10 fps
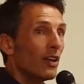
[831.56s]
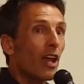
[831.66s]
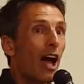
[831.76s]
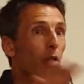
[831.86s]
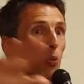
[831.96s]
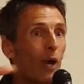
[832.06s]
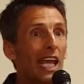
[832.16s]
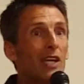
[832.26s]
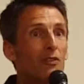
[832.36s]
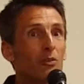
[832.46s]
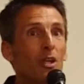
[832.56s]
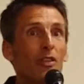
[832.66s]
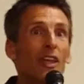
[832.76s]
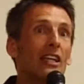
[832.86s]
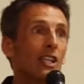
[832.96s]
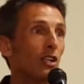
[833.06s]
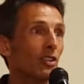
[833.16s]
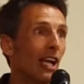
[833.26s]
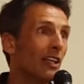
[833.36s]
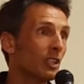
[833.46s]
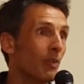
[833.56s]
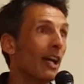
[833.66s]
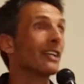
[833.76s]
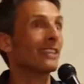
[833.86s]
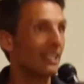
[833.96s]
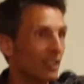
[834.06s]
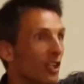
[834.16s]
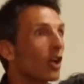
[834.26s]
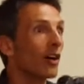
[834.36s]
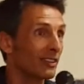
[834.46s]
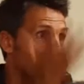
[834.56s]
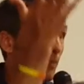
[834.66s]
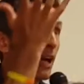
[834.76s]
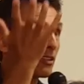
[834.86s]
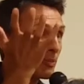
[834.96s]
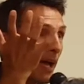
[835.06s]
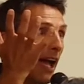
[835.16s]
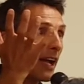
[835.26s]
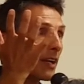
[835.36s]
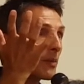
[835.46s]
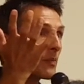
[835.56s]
Not away from the thing that you're challenged by, because that's going to cause it to bounce back.